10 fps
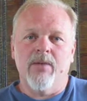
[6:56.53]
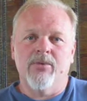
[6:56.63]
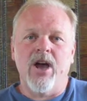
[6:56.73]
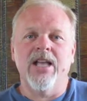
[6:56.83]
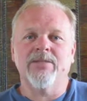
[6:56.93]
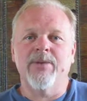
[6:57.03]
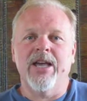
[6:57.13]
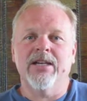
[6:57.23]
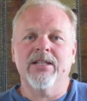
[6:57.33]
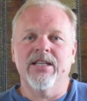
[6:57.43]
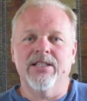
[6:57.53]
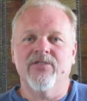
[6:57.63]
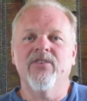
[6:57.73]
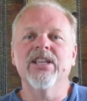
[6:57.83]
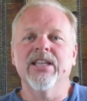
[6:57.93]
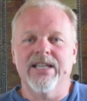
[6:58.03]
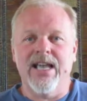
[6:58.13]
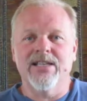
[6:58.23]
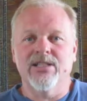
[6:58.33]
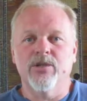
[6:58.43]
prospect is feeling
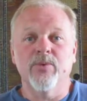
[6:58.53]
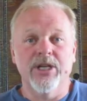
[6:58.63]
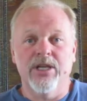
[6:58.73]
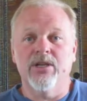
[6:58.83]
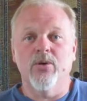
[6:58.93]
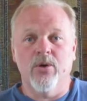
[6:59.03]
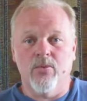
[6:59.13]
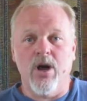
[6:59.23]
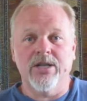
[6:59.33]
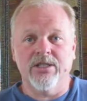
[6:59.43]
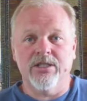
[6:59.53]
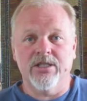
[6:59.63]
as they're reading or watching this